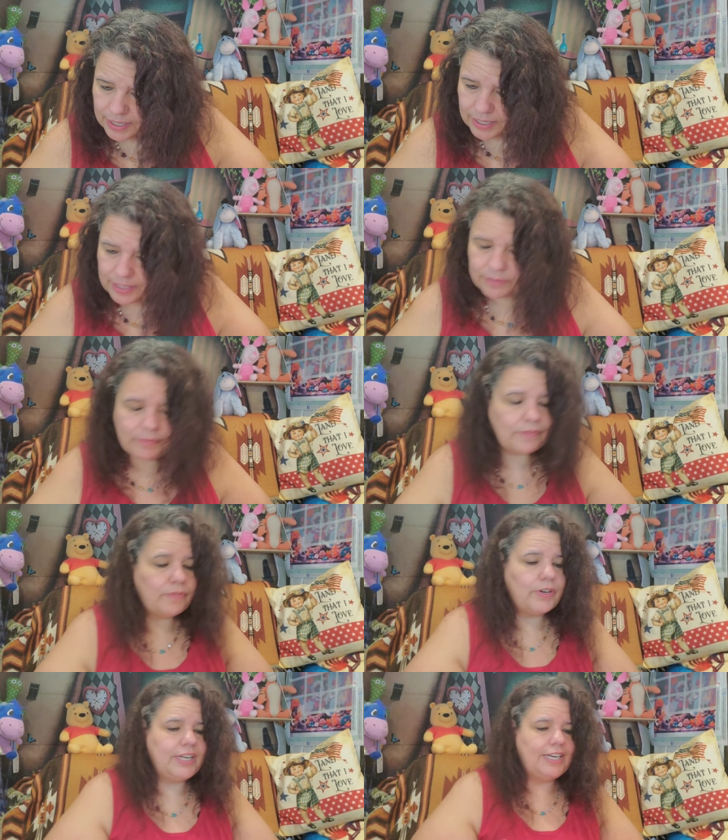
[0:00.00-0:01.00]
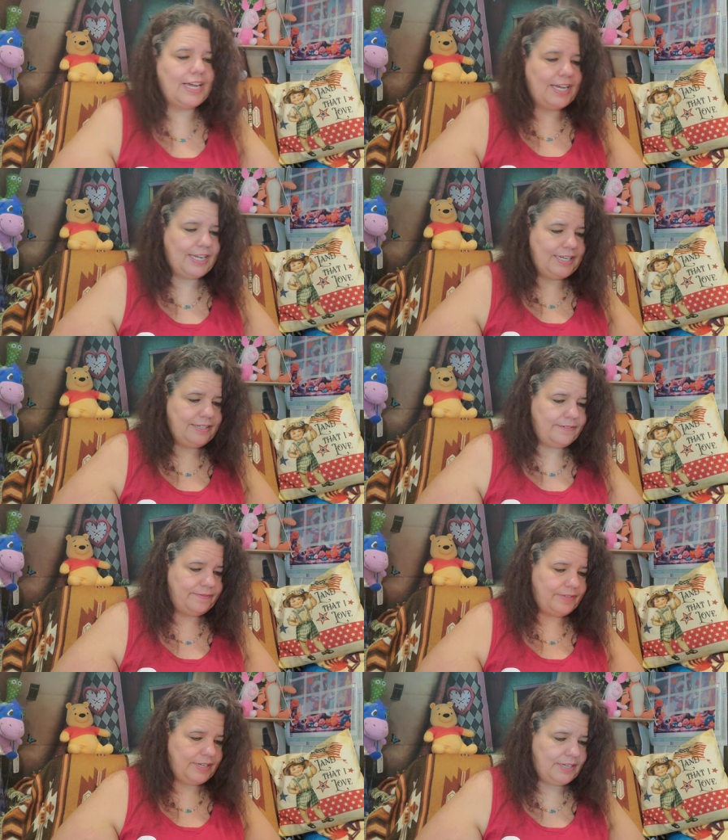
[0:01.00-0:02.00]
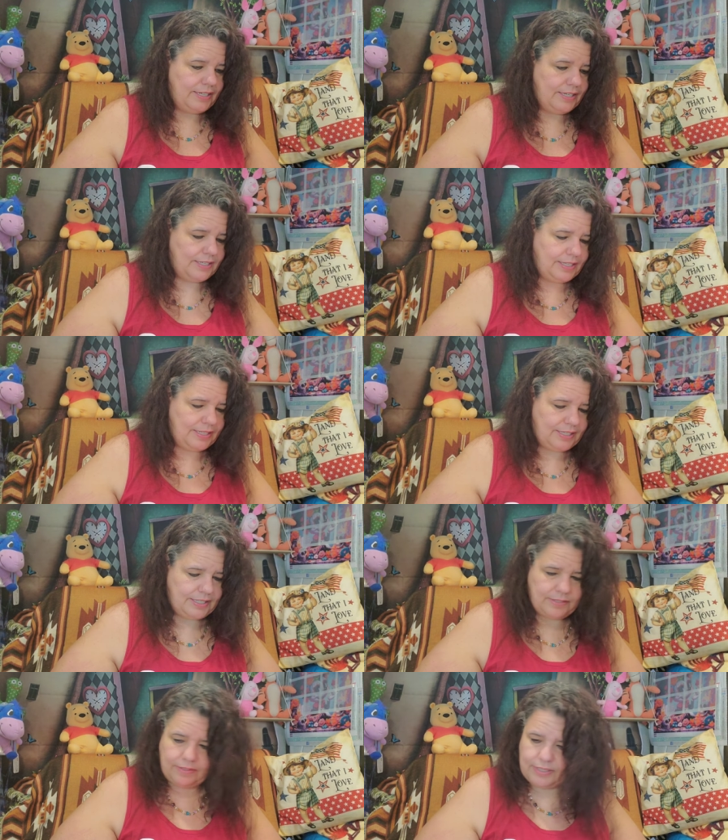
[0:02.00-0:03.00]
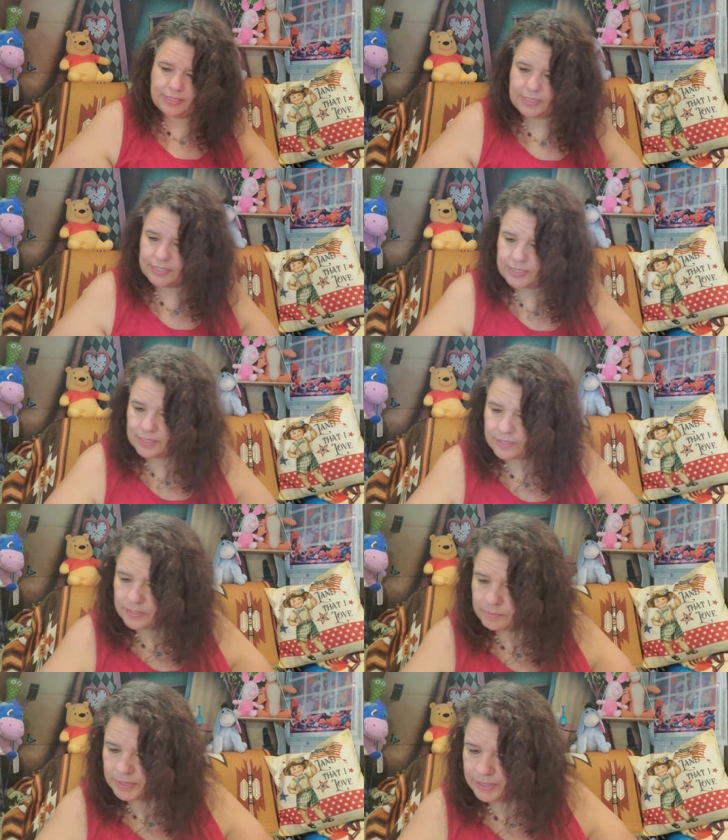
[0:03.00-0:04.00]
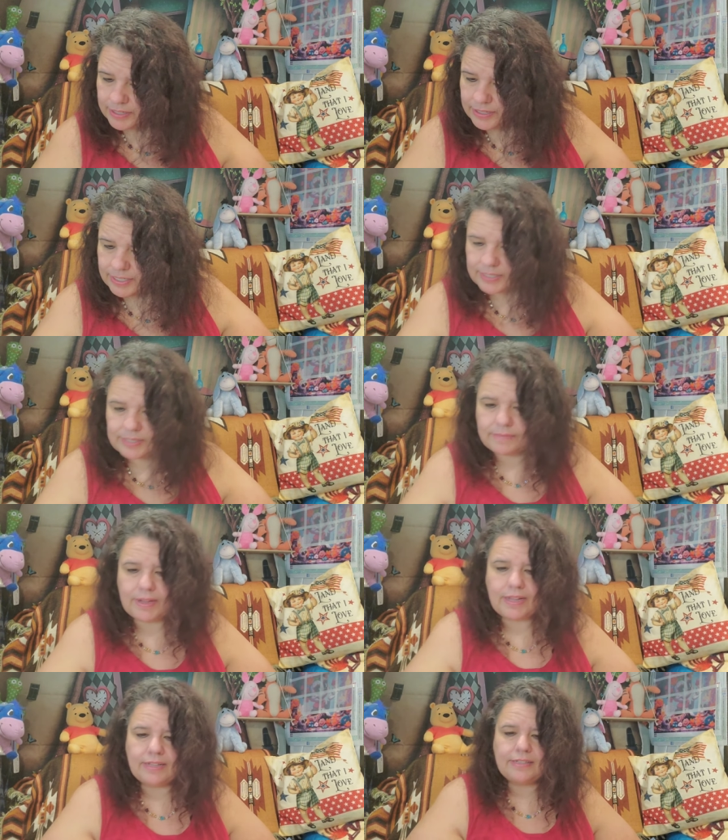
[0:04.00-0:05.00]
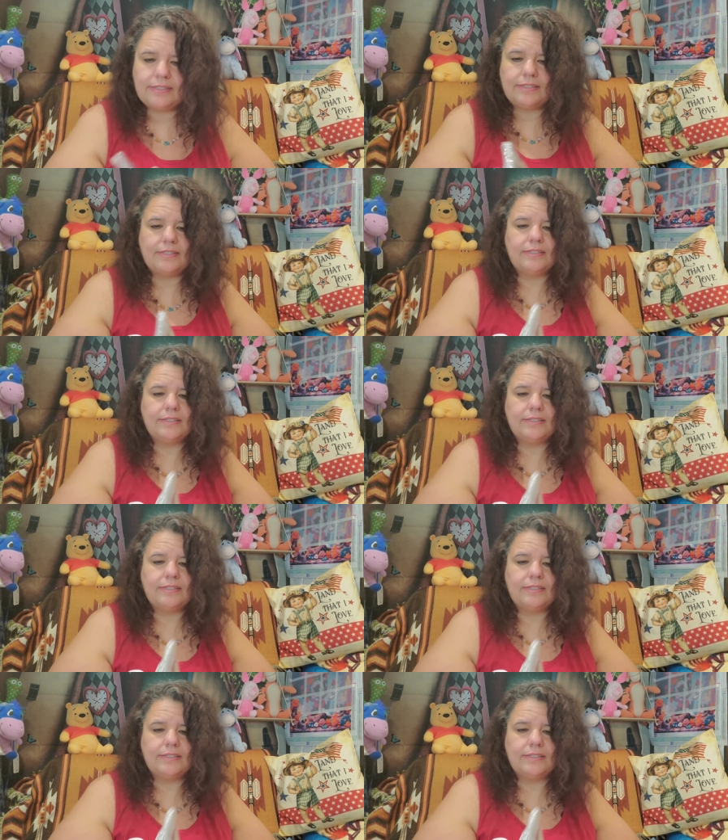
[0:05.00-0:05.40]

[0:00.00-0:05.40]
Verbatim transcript: $3.49, and I think this one is just a 30 by 30 as well.